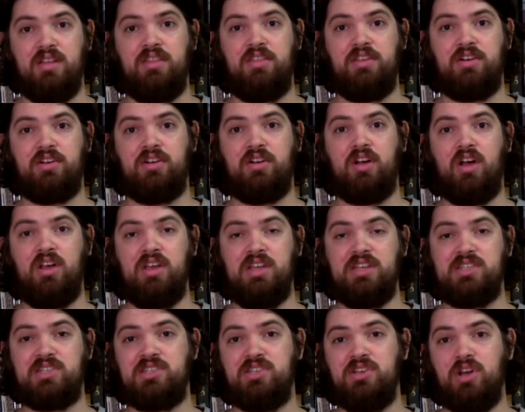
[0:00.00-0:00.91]
there
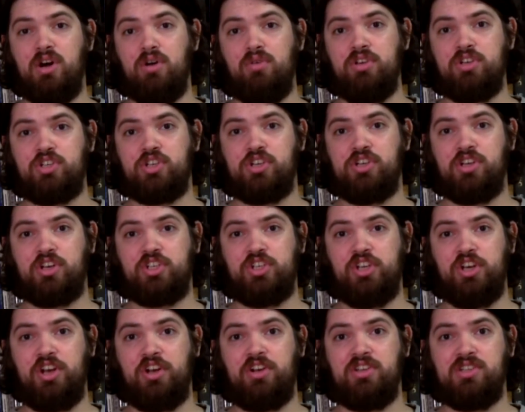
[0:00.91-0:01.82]
is no
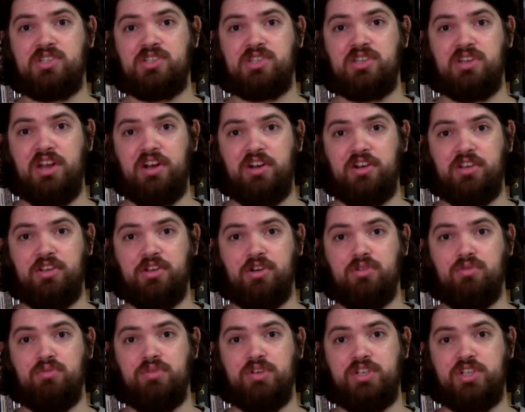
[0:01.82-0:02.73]
introductory
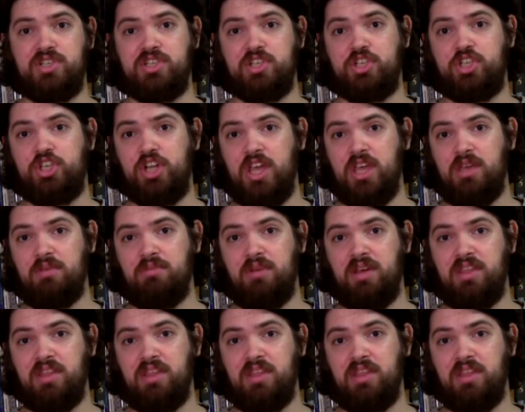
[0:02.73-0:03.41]
scenario, which is a shame.